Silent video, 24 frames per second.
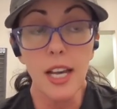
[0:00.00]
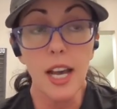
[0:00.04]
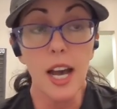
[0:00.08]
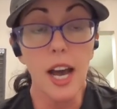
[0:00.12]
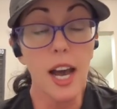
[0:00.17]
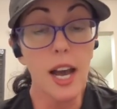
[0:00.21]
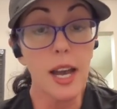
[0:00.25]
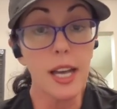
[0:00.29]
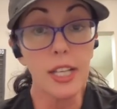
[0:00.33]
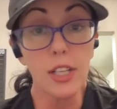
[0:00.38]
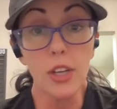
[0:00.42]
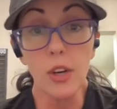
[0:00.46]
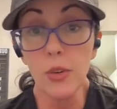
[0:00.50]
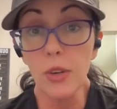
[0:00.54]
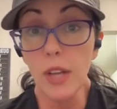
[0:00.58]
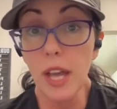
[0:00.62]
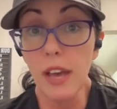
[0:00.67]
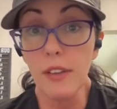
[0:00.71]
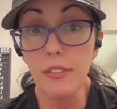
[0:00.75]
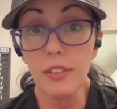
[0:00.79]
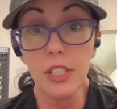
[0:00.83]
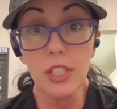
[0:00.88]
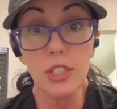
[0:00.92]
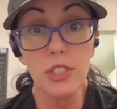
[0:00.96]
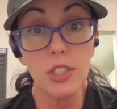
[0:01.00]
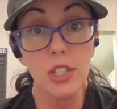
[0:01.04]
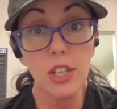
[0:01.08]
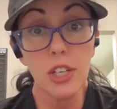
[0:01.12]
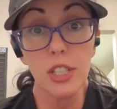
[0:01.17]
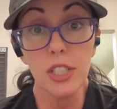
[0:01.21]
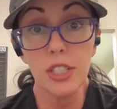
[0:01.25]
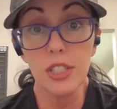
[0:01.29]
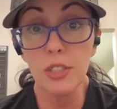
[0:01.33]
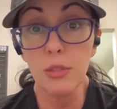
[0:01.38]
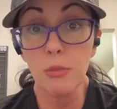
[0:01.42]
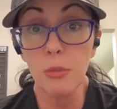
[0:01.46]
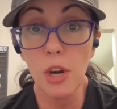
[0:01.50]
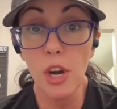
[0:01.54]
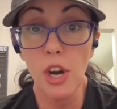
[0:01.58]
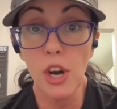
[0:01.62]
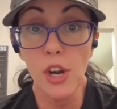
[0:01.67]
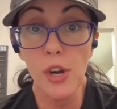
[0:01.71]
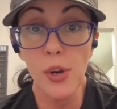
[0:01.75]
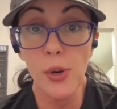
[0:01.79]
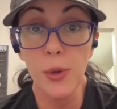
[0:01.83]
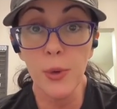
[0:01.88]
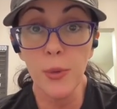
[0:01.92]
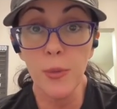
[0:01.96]
I don't have an attorney
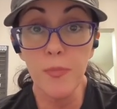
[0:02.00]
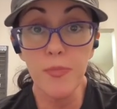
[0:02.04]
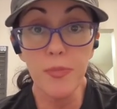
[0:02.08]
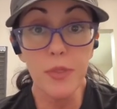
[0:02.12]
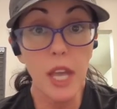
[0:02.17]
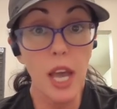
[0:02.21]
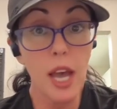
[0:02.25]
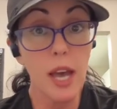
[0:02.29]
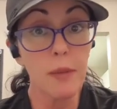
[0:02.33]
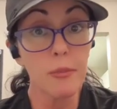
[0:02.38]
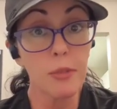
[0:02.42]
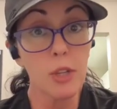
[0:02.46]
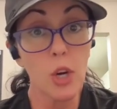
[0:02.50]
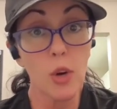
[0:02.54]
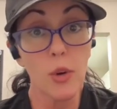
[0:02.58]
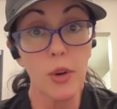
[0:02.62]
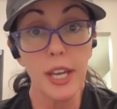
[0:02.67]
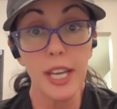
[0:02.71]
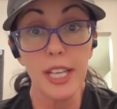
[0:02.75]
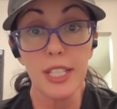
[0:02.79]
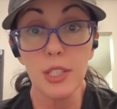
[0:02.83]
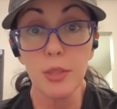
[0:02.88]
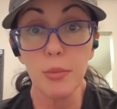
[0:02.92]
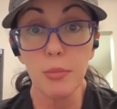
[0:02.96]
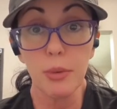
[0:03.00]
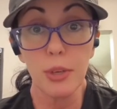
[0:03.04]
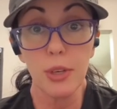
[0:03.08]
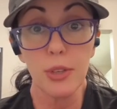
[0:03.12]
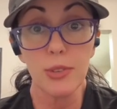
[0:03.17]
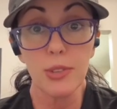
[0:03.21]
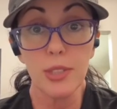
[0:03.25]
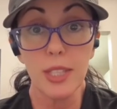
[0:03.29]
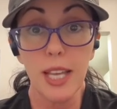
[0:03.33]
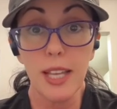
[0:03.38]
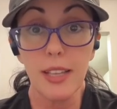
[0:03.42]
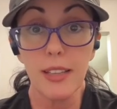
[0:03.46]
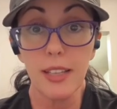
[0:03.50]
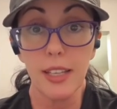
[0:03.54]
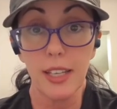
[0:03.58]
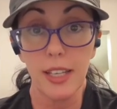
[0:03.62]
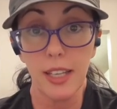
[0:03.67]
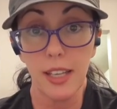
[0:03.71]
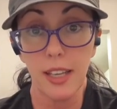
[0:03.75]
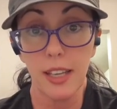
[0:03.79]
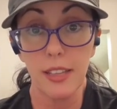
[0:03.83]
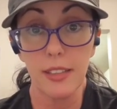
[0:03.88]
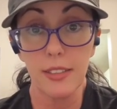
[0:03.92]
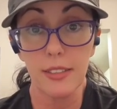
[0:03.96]
tomorrow. I'm going as a pro se
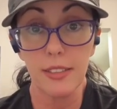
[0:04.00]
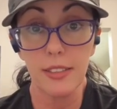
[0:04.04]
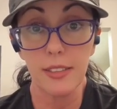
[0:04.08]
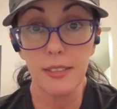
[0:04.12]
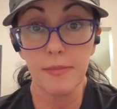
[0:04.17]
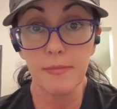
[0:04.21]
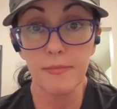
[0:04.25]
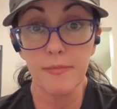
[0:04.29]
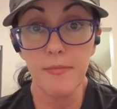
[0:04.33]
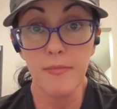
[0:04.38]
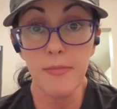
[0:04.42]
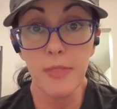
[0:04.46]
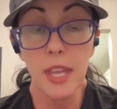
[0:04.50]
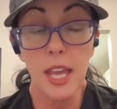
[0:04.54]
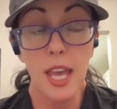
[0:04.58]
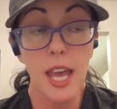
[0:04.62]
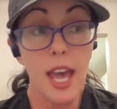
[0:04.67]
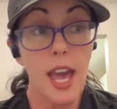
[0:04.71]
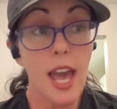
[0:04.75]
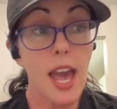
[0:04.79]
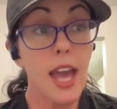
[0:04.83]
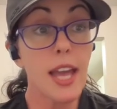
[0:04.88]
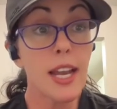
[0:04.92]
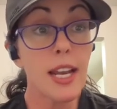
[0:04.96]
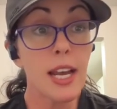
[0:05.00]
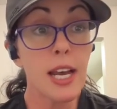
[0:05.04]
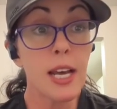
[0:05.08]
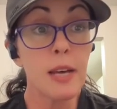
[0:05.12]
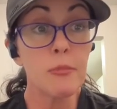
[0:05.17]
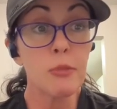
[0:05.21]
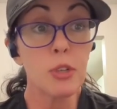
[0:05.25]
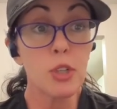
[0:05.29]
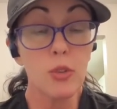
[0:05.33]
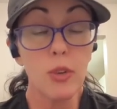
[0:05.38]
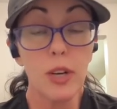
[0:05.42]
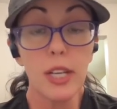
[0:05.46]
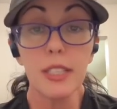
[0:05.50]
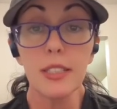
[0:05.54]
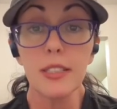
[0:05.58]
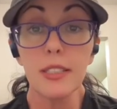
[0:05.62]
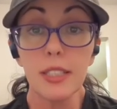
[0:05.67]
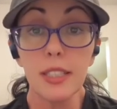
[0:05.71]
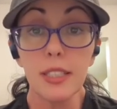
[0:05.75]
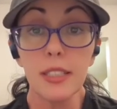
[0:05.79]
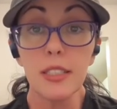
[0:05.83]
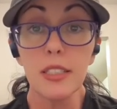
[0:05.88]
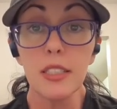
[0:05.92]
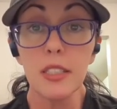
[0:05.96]
litigant, and I'm
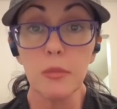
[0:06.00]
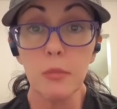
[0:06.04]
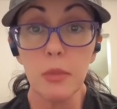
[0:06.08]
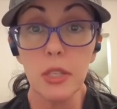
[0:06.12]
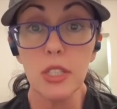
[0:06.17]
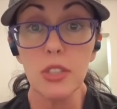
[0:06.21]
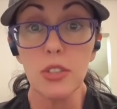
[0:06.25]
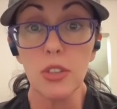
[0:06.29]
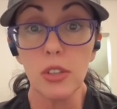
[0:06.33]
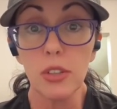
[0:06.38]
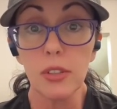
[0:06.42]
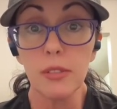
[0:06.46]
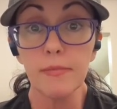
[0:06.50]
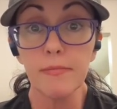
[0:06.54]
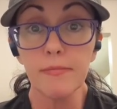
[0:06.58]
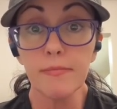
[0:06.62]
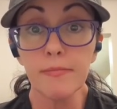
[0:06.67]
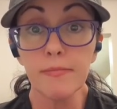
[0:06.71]
requesting a dismissal.